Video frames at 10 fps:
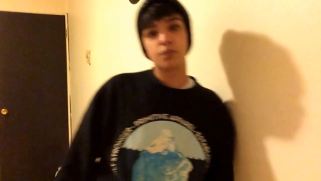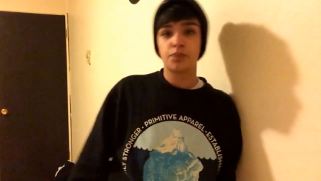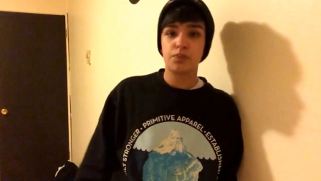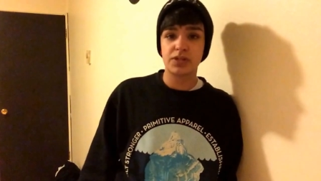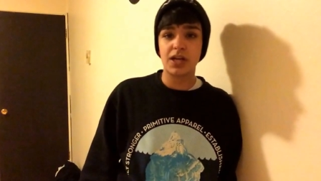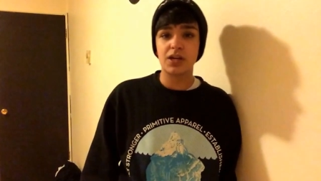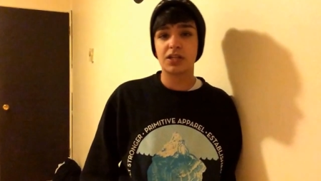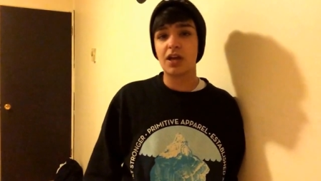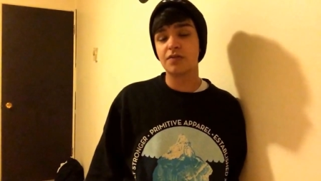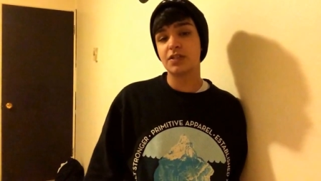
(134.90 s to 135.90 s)
present
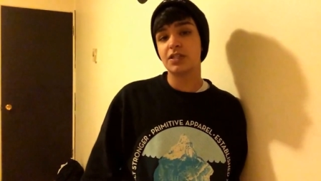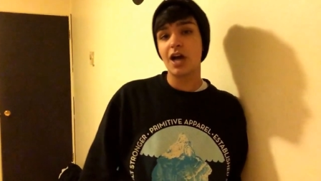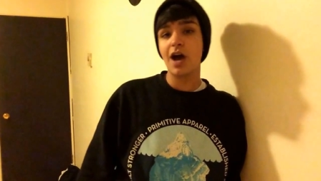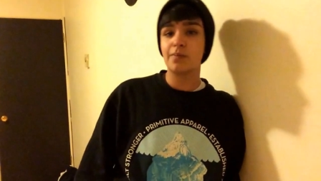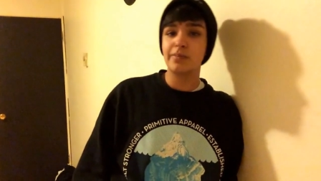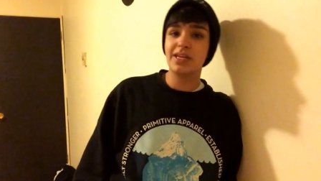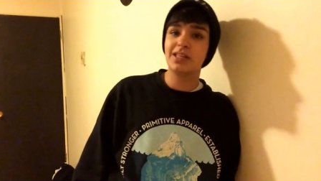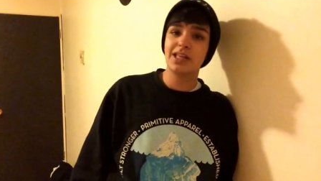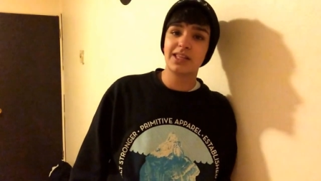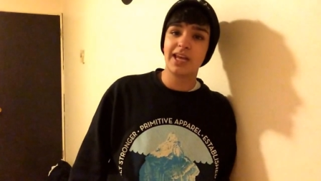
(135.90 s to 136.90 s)
yourself does not mean
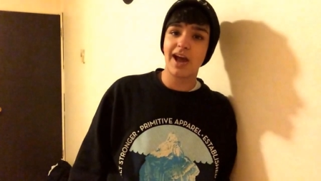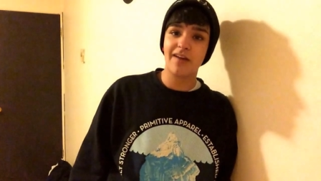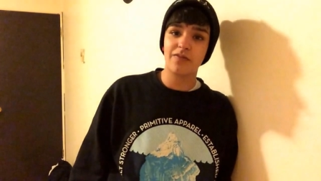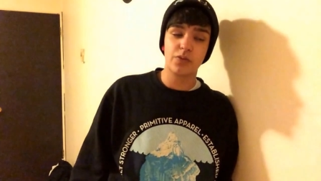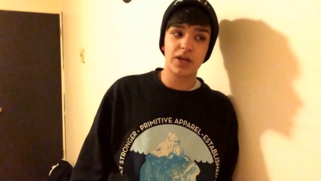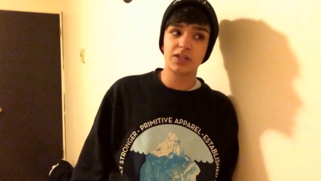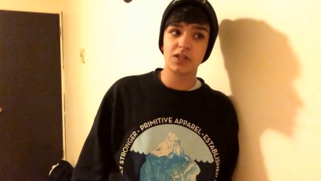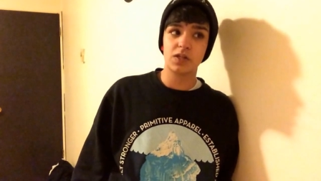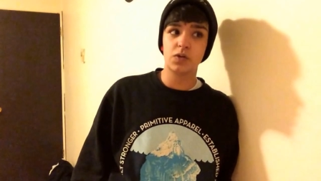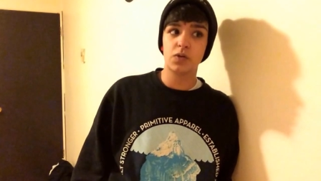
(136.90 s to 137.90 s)
that they have the right
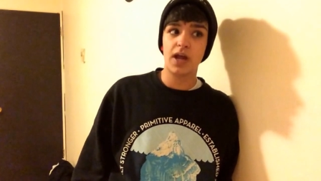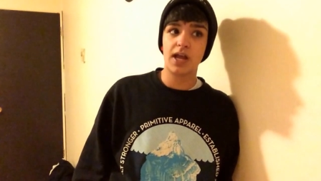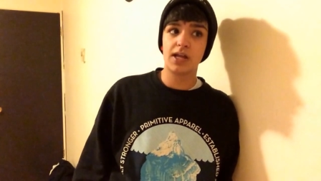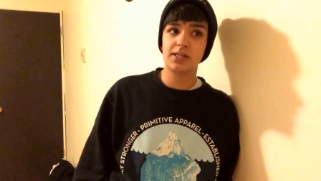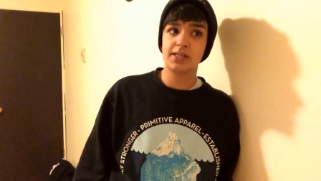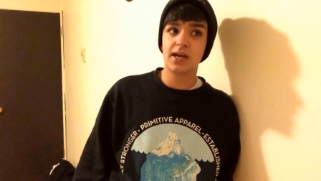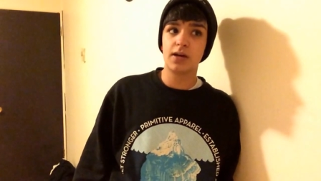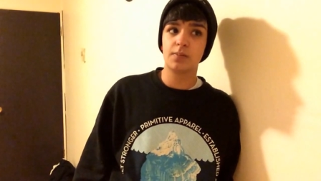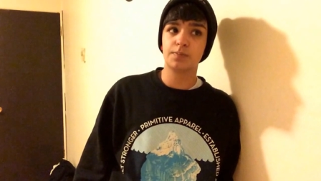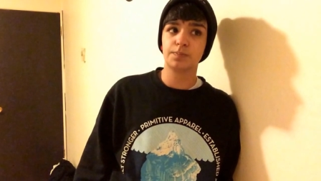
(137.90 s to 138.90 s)
to. And
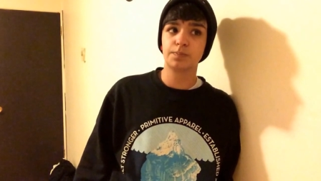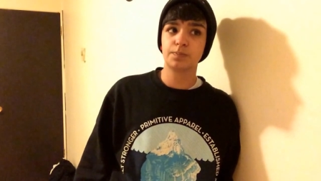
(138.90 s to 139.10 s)
um,